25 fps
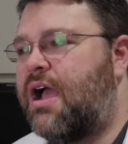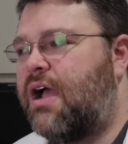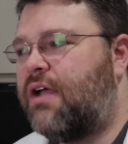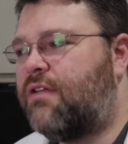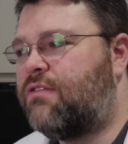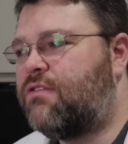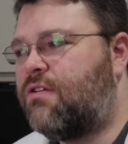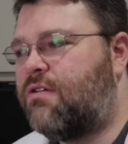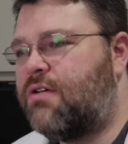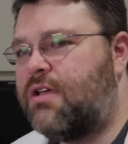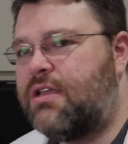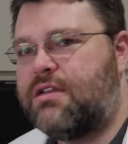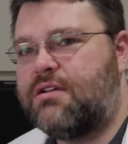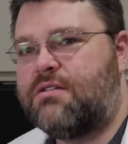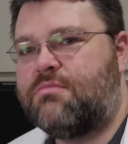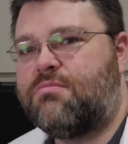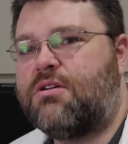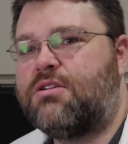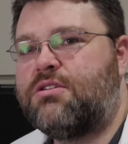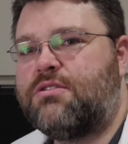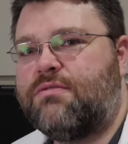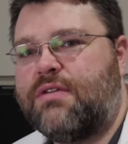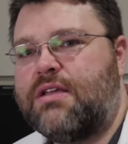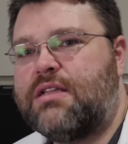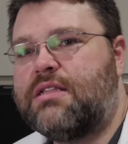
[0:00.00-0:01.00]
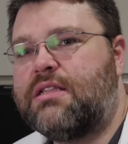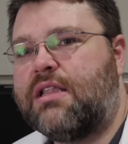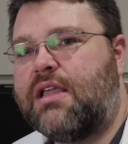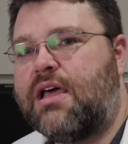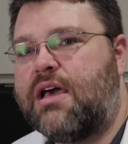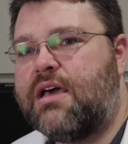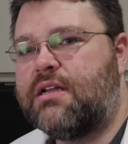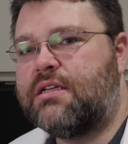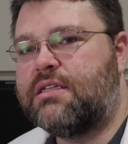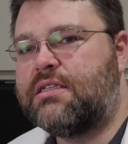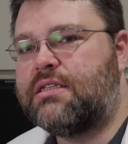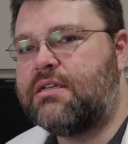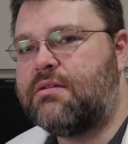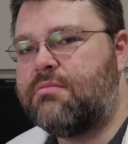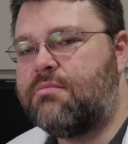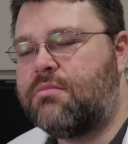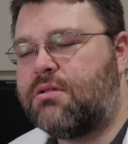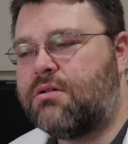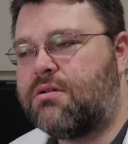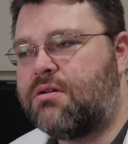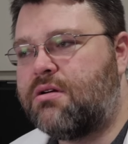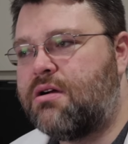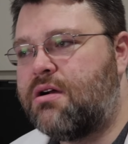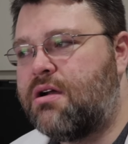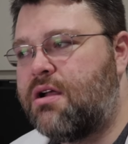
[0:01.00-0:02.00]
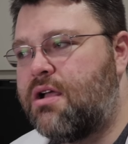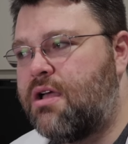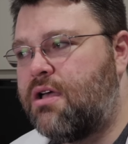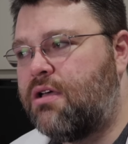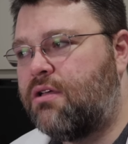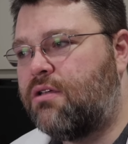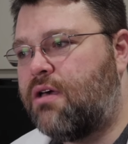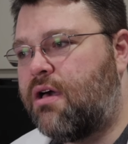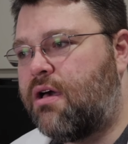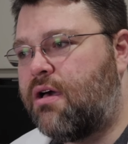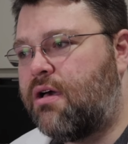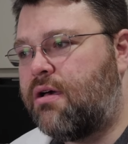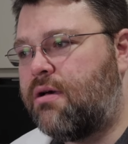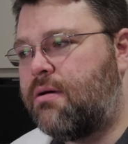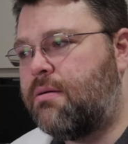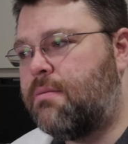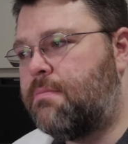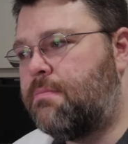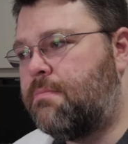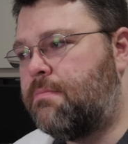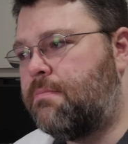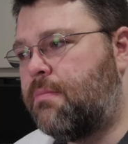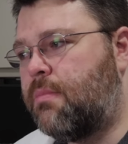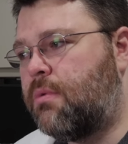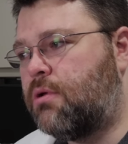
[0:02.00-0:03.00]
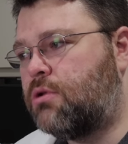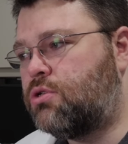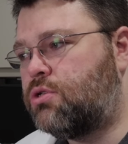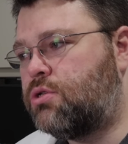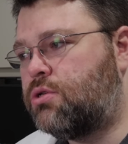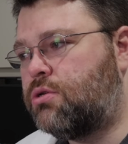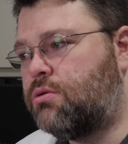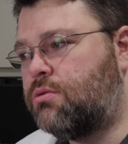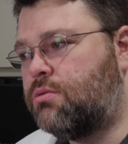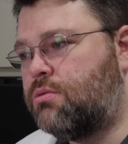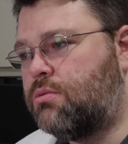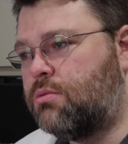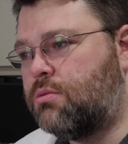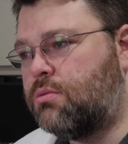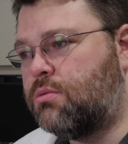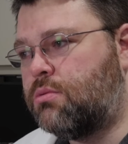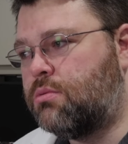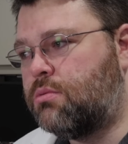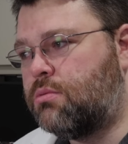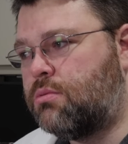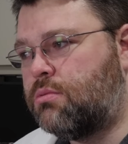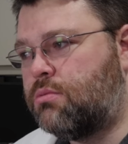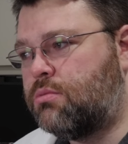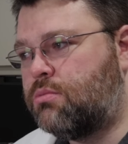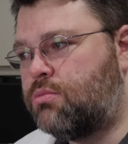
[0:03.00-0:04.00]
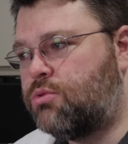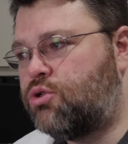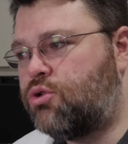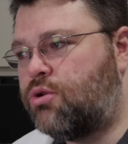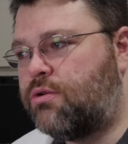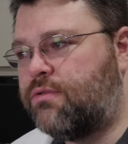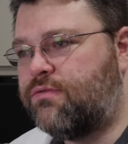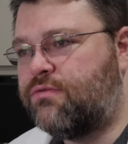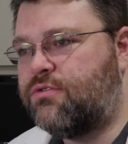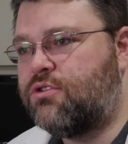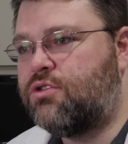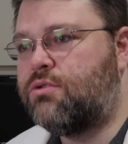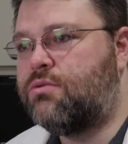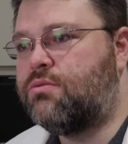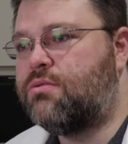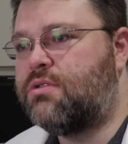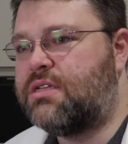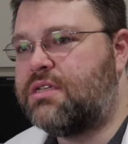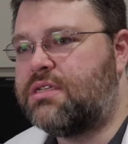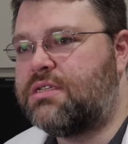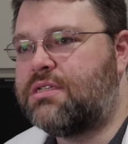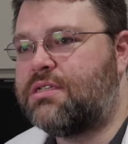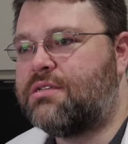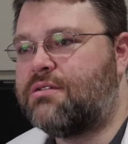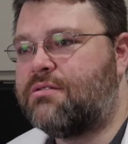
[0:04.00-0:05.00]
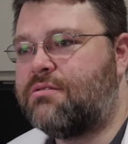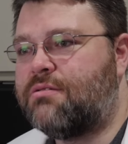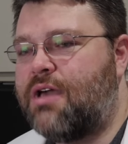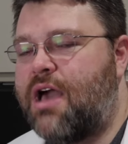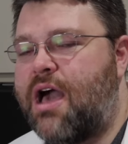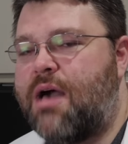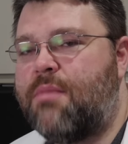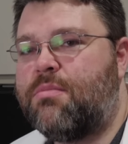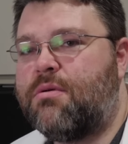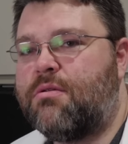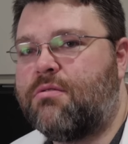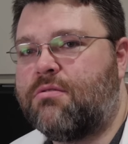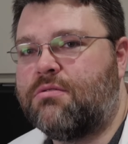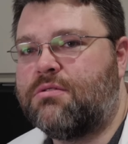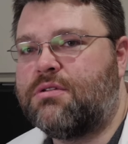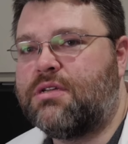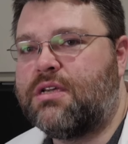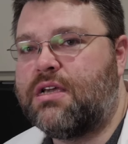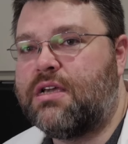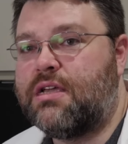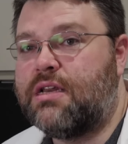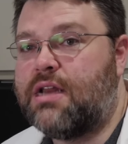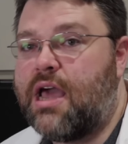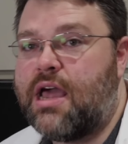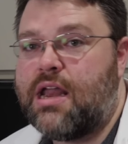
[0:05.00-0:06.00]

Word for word: And so he did a bunch of inline assembler um, to sort of do this copy routine.